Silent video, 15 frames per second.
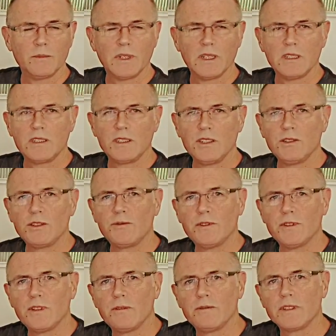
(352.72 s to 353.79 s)
It's
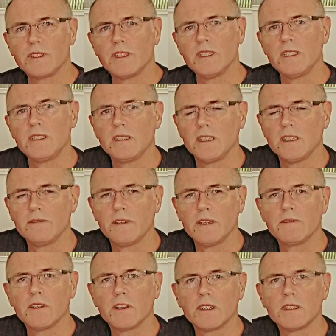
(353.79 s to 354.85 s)
useful, obviously, if
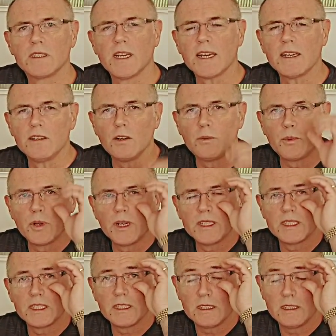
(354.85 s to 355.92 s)
I've got a second
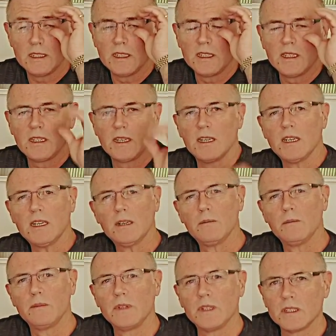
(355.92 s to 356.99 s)
operator
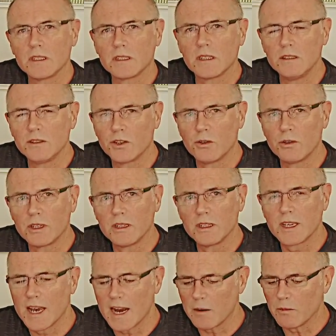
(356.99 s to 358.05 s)
that's controlling the
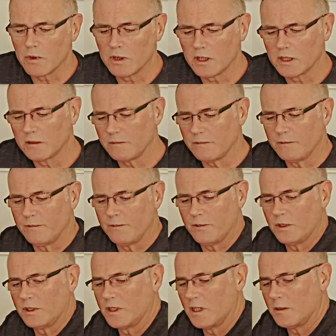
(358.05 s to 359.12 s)
camera,
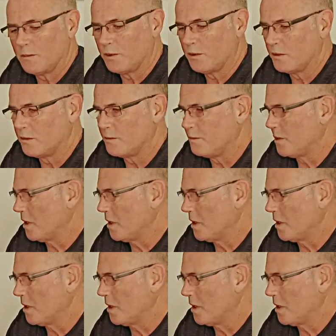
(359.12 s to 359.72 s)
for example,